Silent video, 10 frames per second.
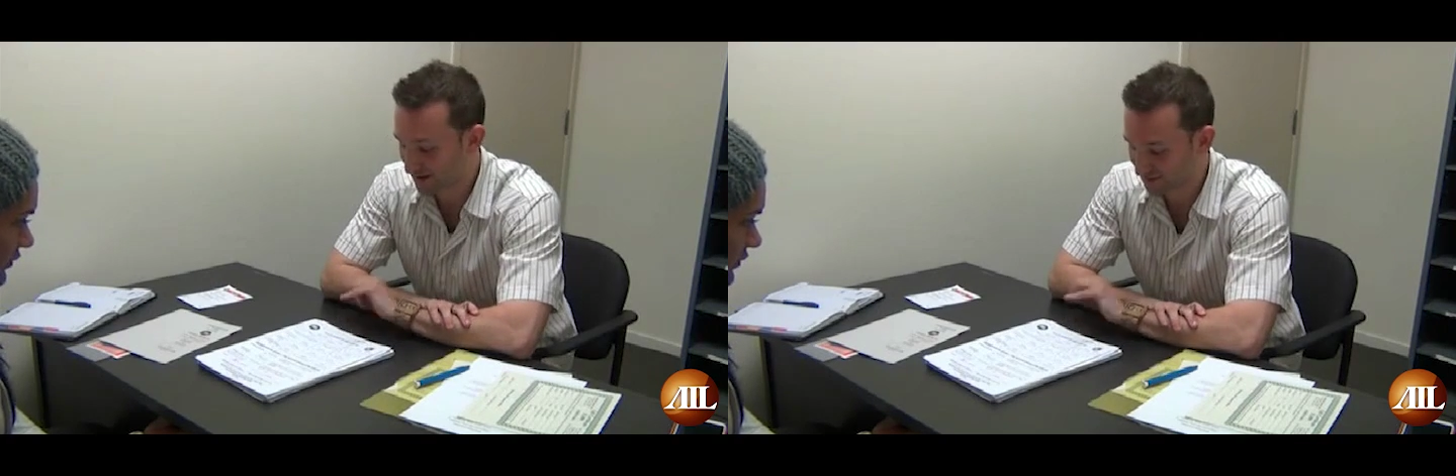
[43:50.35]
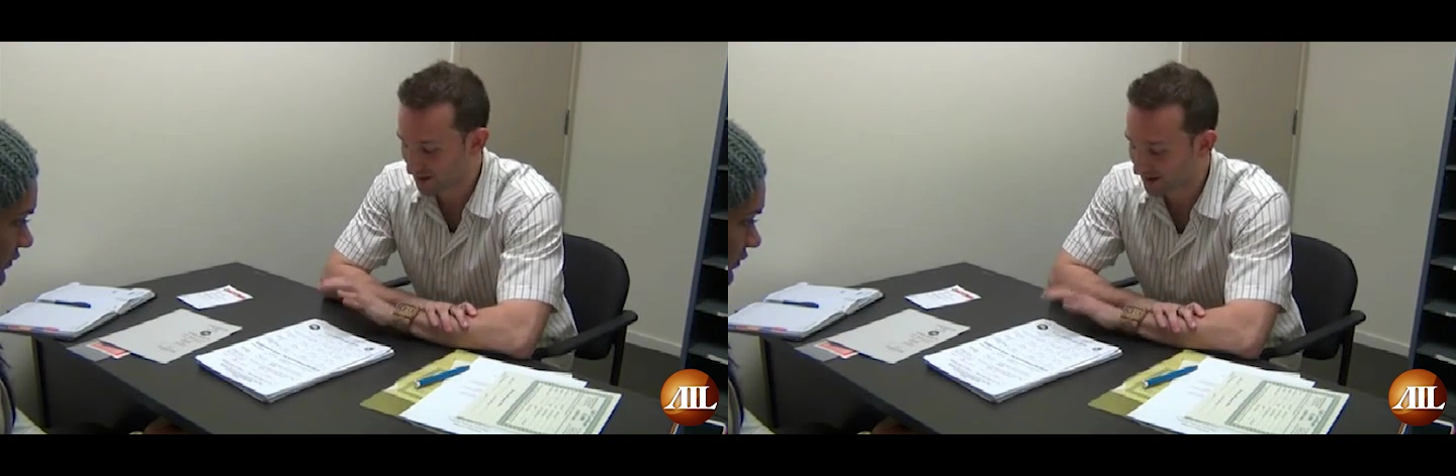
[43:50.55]

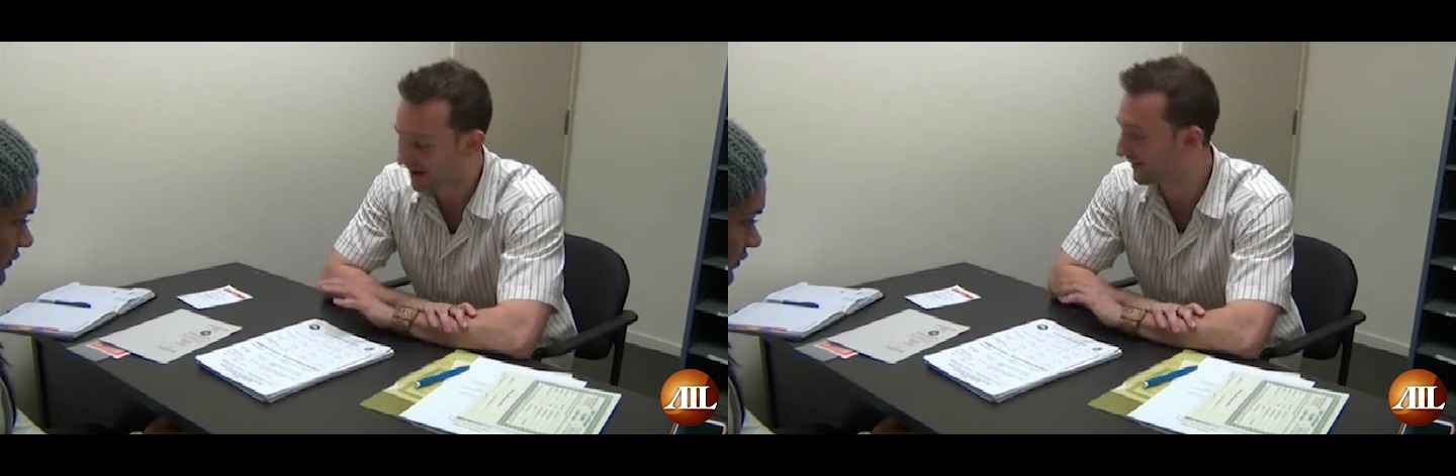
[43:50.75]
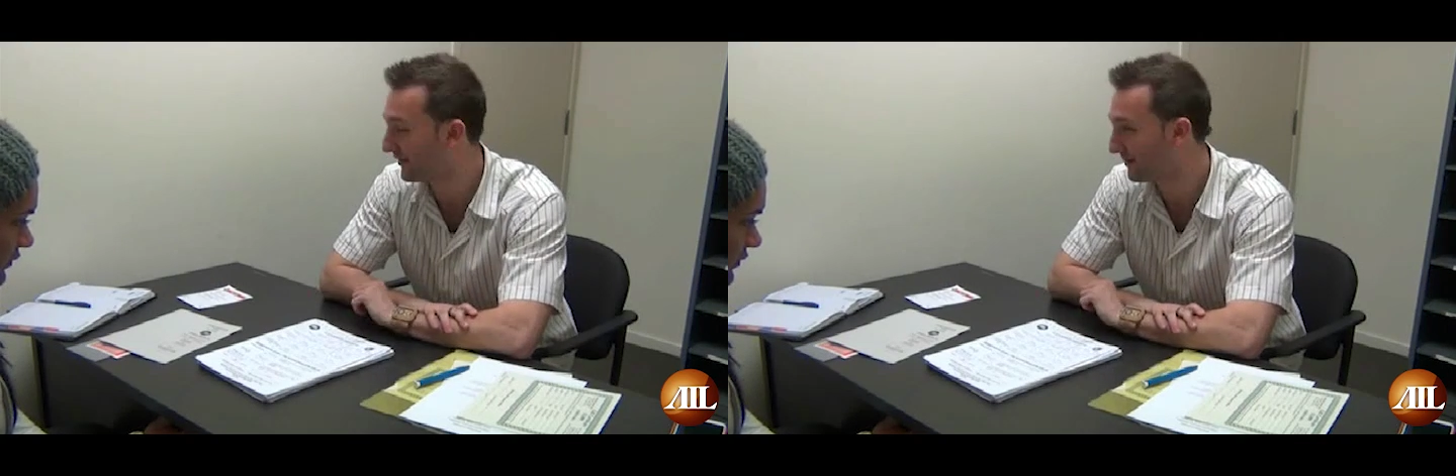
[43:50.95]
That's what a
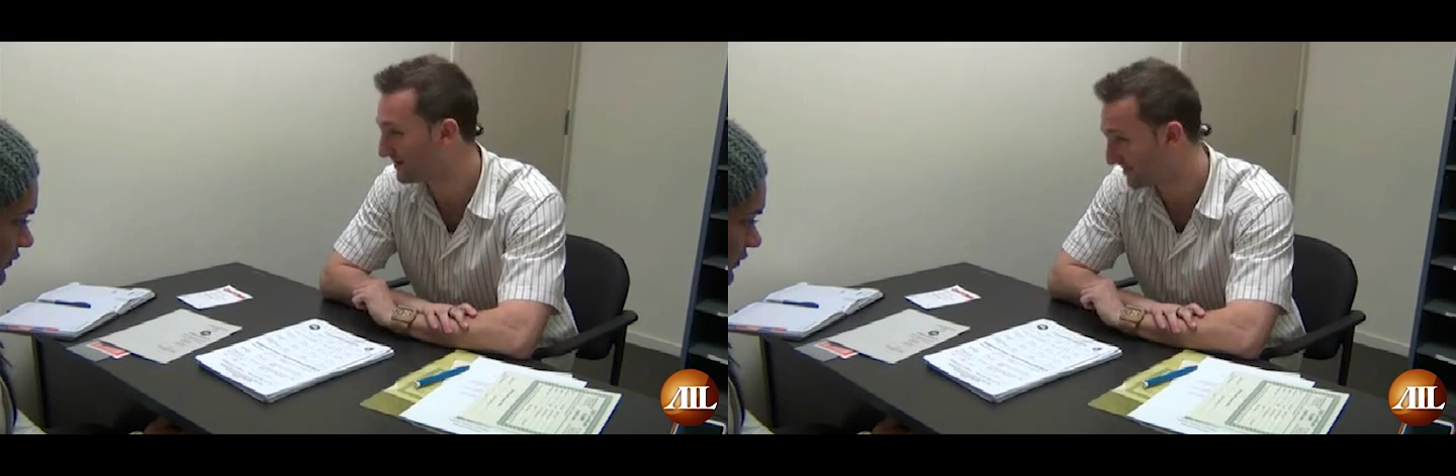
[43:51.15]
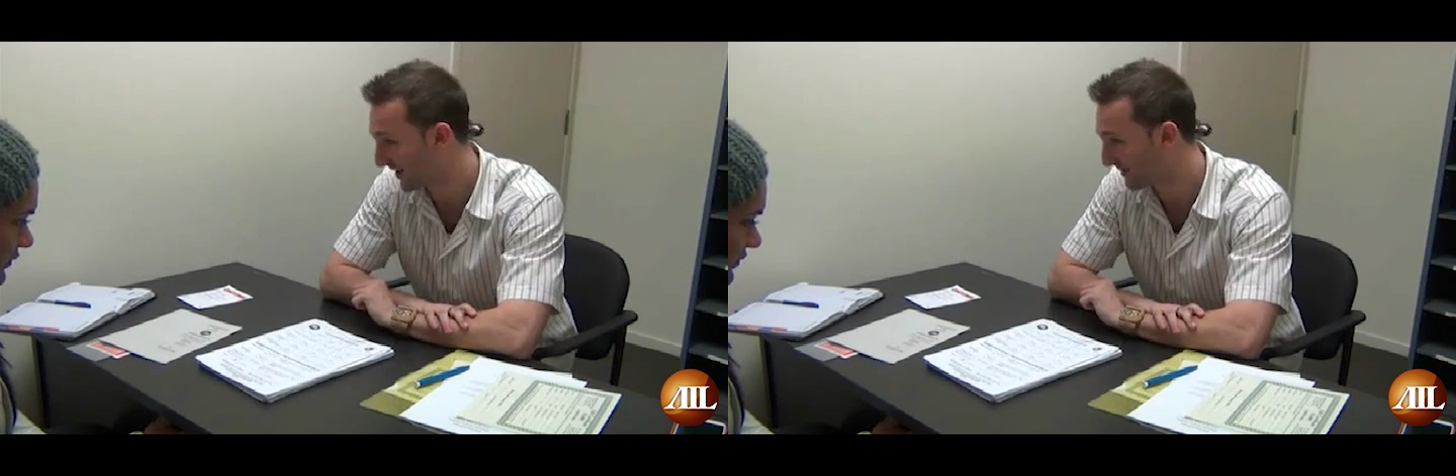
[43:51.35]
lot of
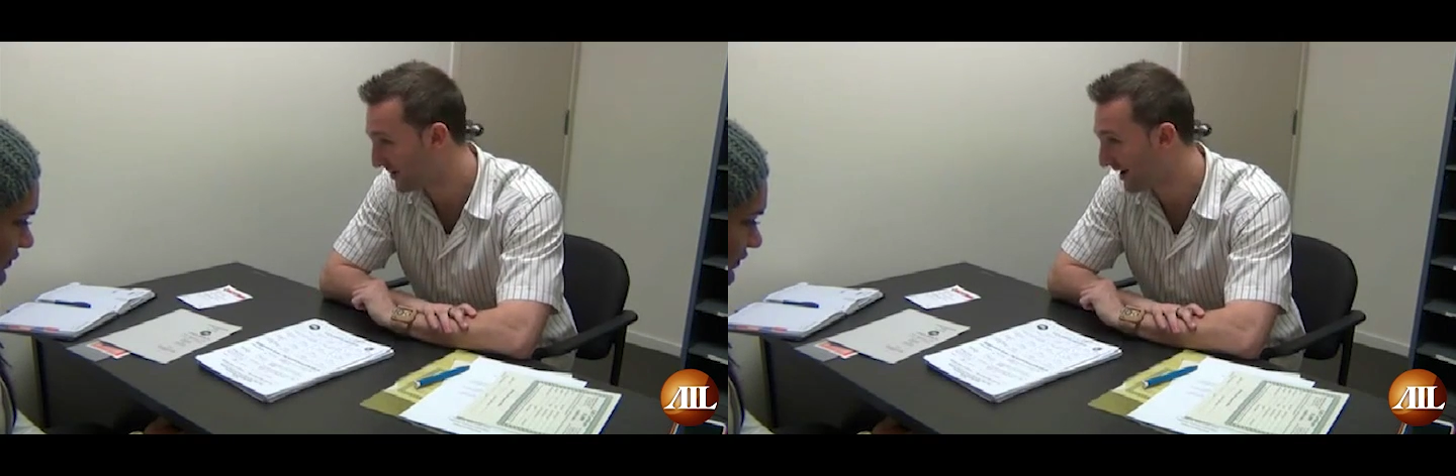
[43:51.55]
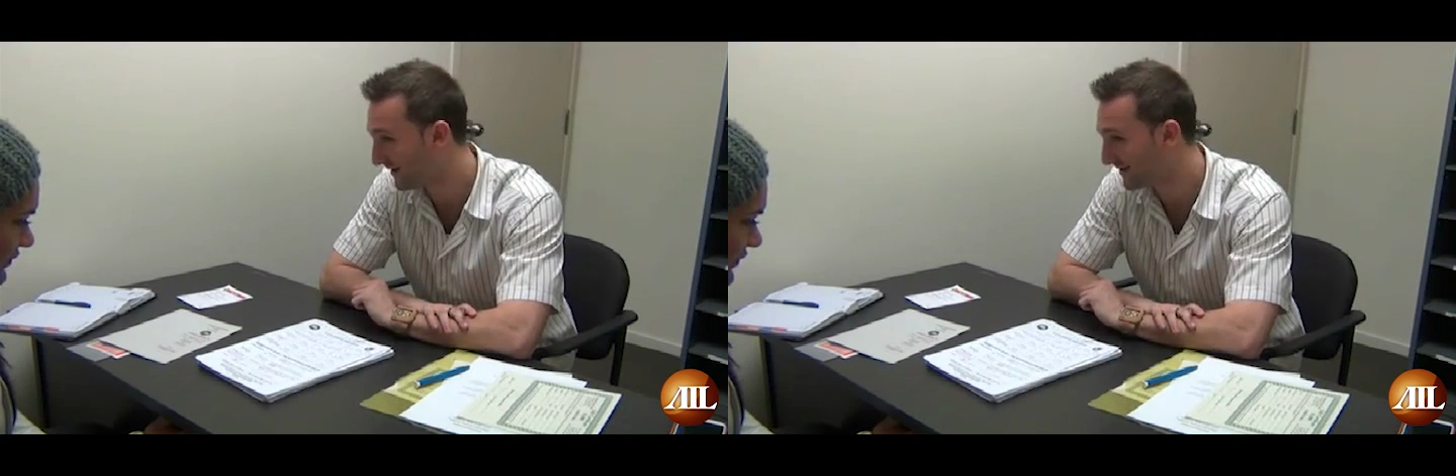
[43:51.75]
families like
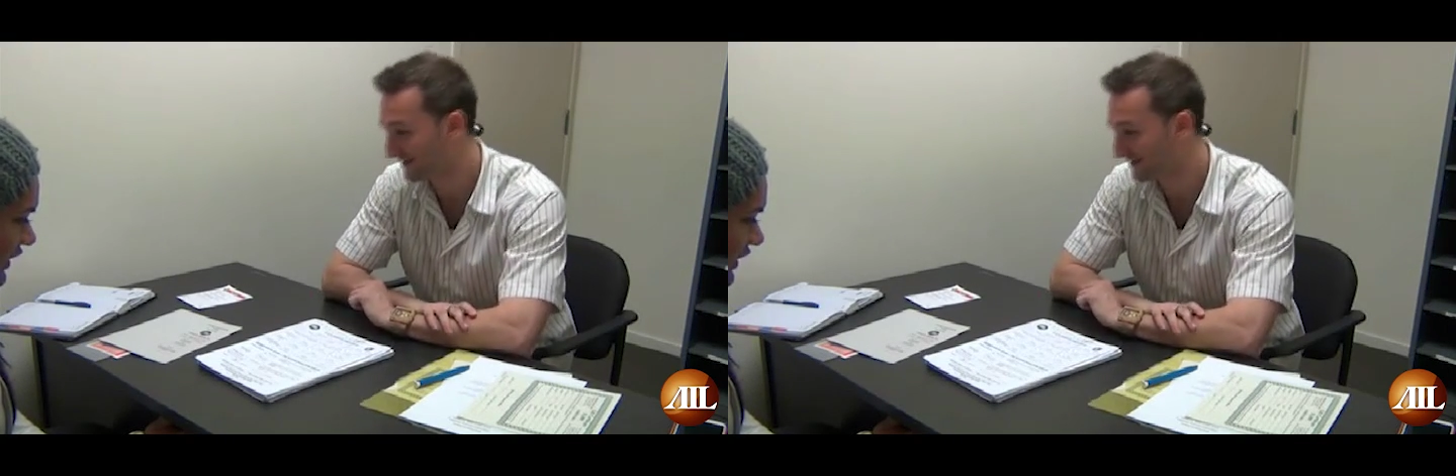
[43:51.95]
about it,